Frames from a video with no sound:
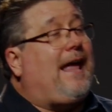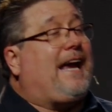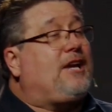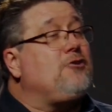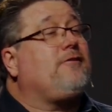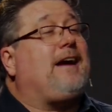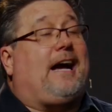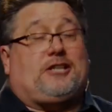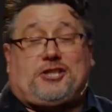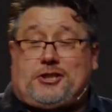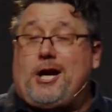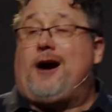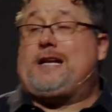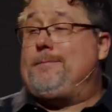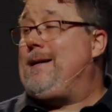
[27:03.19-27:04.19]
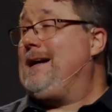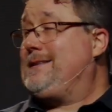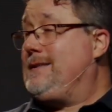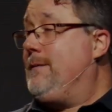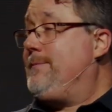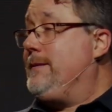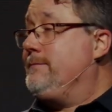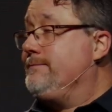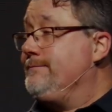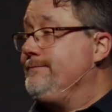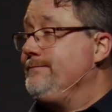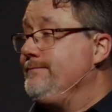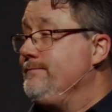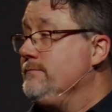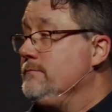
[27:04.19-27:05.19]
like you got shocked by something?
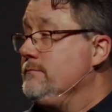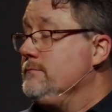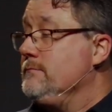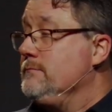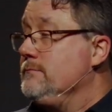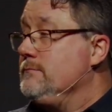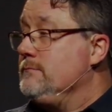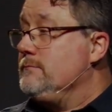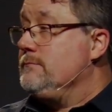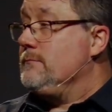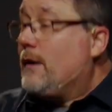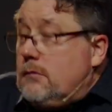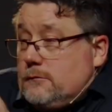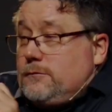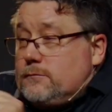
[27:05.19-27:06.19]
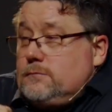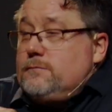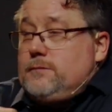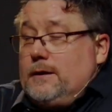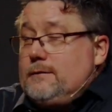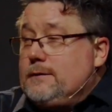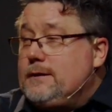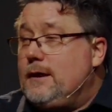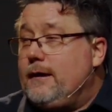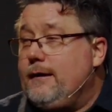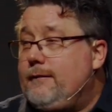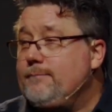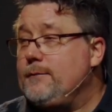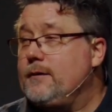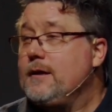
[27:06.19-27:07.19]
Ooh, boy, God
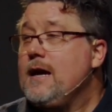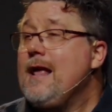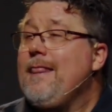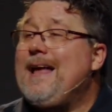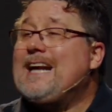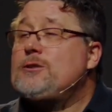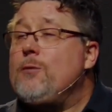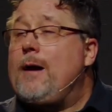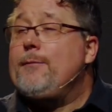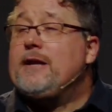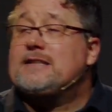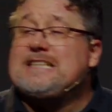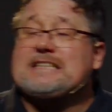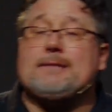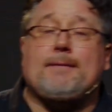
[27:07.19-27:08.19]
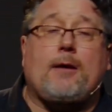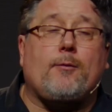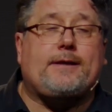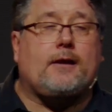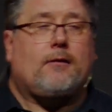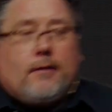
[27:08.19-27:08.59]
have mercy. That's why when you see somebody work, they